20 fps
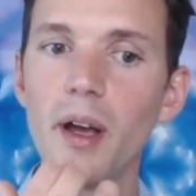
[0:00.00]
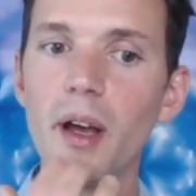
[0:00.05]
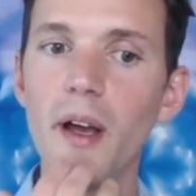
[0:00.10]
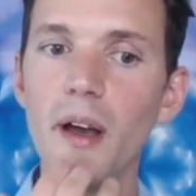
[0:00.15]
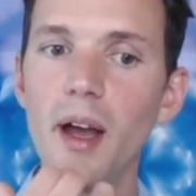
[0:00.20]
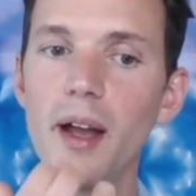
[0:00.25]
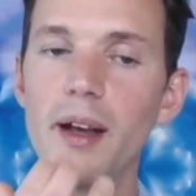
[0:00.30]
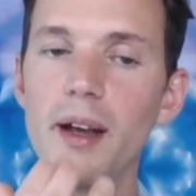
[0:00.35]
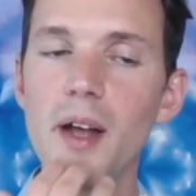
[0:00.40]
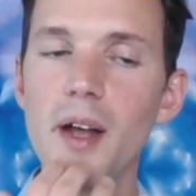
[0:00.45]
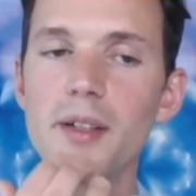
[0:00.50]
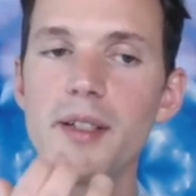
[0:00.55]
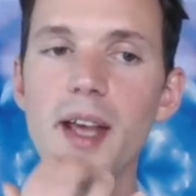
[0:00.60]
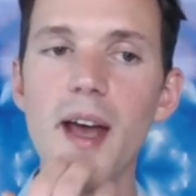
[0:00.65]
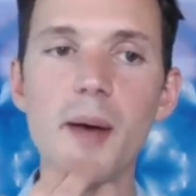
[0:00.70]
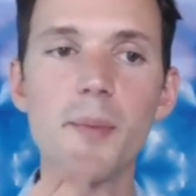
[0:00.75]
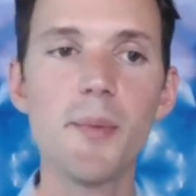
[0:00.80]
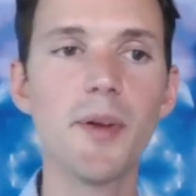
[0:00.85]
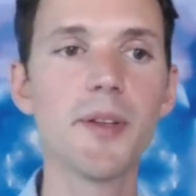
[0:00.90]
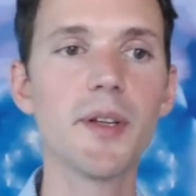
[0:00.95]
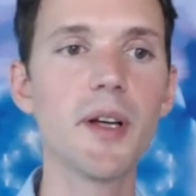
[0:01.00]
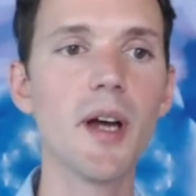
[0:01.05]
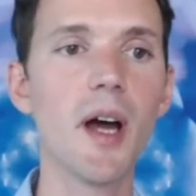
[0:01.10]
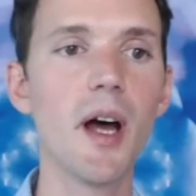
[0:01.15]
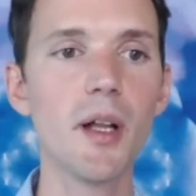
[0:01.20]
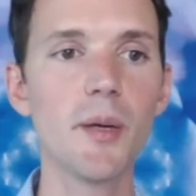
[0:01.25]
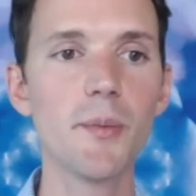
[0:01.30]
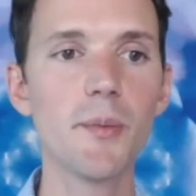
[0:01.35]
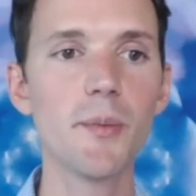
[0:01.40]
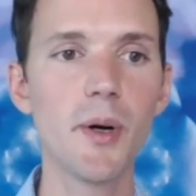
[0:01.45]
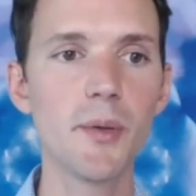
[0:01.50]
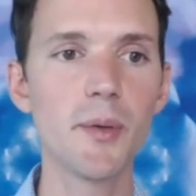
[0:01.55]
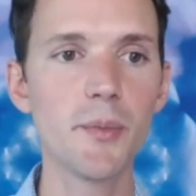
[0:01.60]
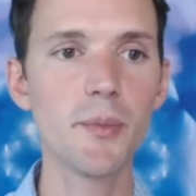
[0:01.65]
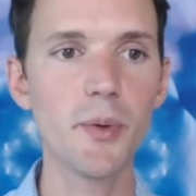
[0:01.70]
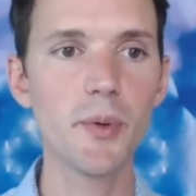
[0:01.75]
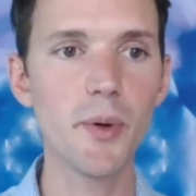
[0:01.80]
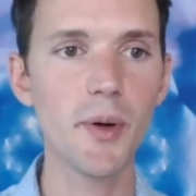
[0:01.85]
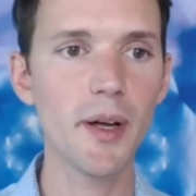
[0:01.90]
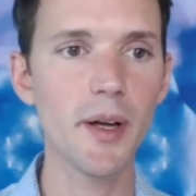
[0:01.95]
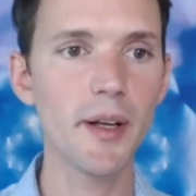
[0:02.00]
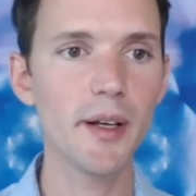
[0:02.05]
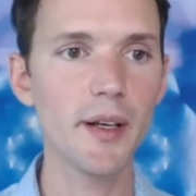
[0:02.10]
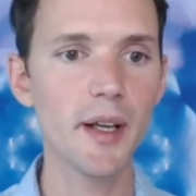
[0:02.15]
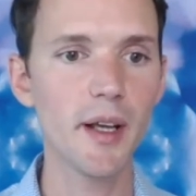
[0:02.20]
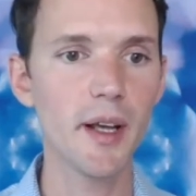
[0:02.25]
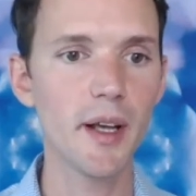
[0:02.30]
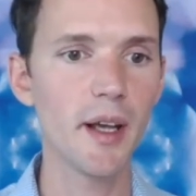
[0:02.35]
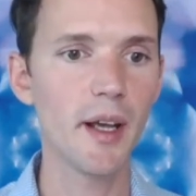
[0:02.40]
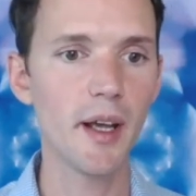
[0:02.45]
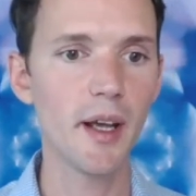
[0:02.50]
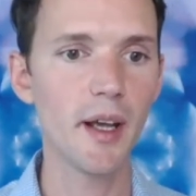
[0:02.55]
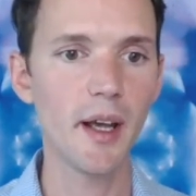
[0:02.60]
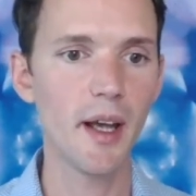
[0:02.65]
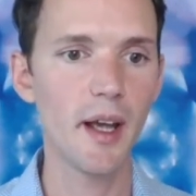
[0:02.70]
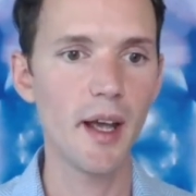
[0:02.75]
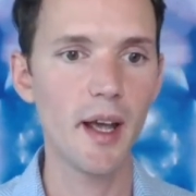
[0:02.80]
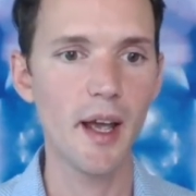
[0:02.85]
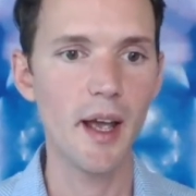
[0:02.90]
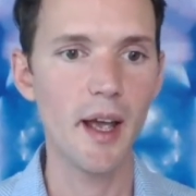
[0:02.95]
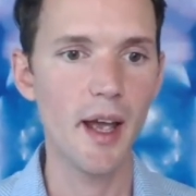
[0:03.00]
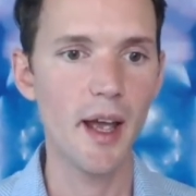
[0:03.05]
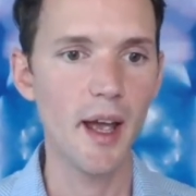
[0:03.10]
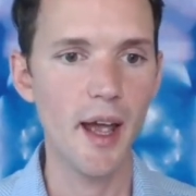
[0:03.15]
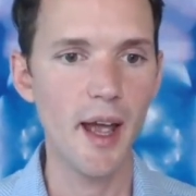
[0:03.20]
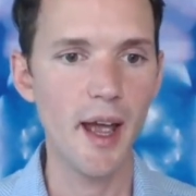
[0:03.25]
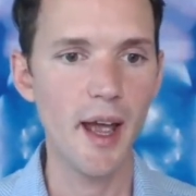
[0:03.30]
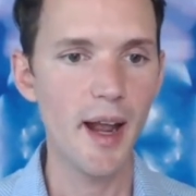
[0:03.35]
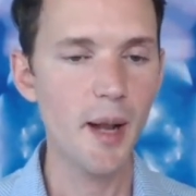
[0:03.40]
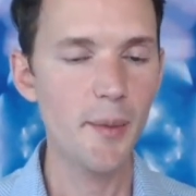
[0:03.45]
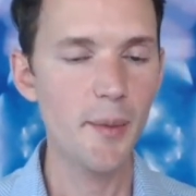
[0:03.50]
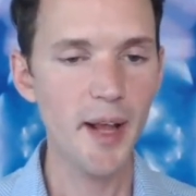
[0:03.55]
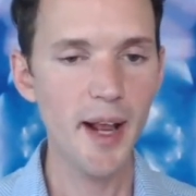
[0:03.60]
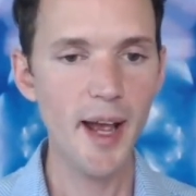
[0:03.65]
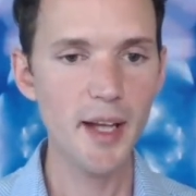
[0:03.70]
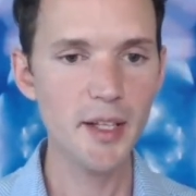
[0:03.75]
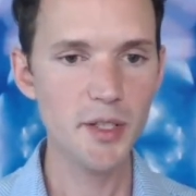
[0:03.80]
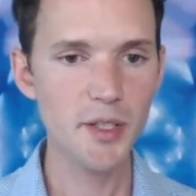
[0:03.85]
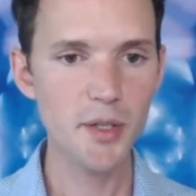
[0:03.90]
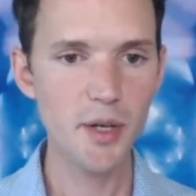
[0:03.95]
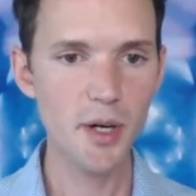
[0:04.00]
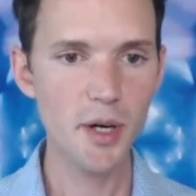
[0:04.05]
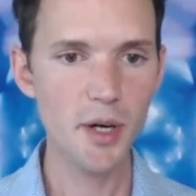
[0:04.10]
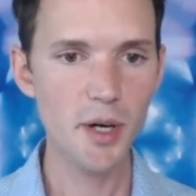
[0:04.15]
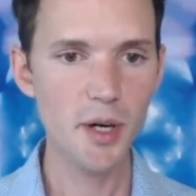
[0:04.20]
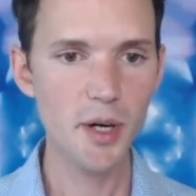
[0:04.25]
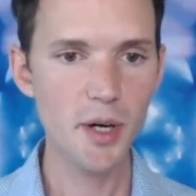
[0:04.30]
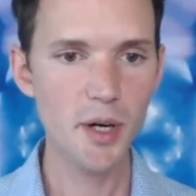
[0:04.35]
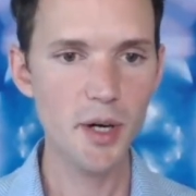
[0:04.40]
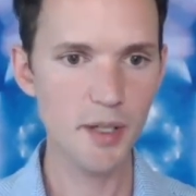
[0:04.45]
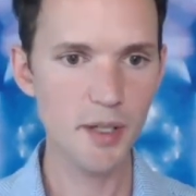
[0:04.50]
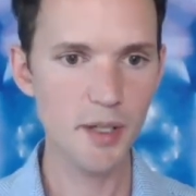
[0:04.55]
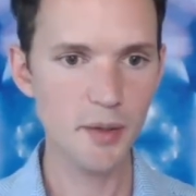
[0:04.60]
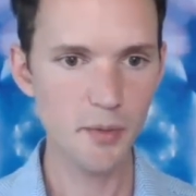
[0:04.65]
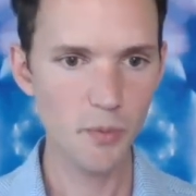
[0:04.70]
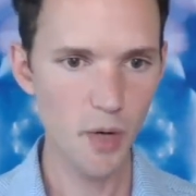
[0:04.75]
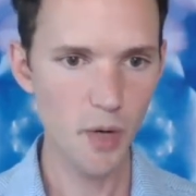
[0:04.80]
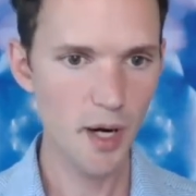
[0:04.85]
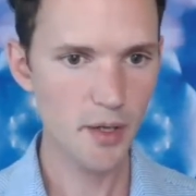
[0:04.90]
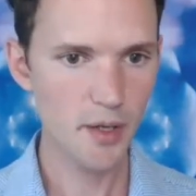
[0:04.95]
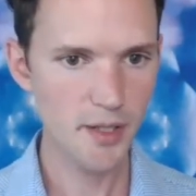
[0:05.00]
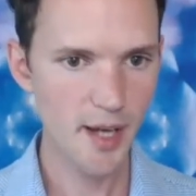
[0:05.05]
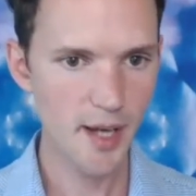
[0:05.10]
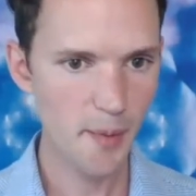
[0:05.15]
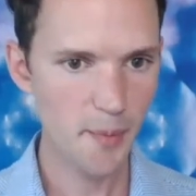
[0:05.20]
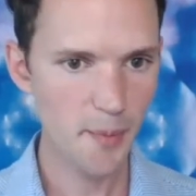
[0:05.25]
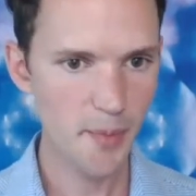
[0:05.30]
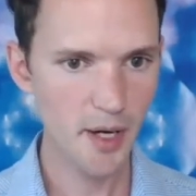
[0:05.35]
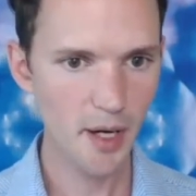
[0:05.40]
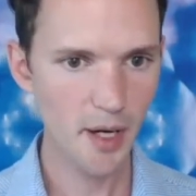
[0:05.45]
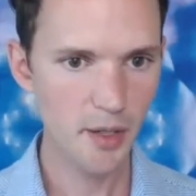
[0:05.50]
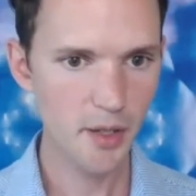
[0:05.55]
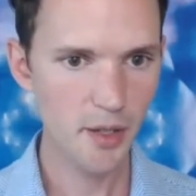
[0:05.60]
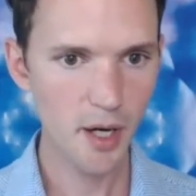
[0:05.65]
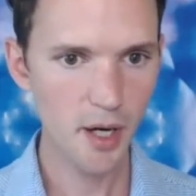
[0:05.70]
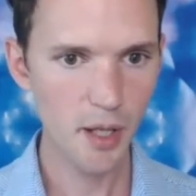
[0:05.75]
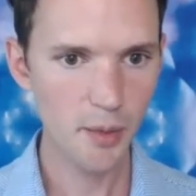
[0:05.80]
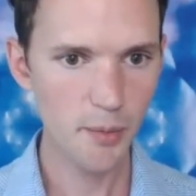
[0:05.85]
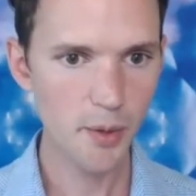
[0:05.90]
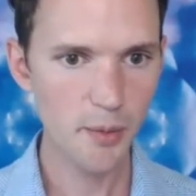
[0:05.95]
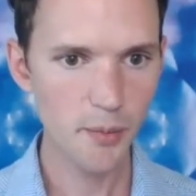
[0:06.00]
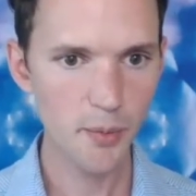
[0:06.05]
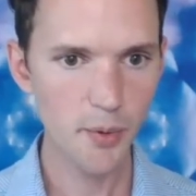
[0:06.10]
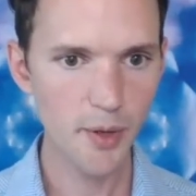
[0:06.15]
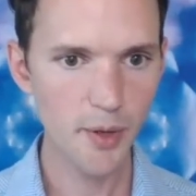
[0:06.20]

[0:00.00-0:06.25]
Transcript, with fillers: And now tap on the collarbone point. And I'm going to ask you a question while you're tapping on your collarbone point.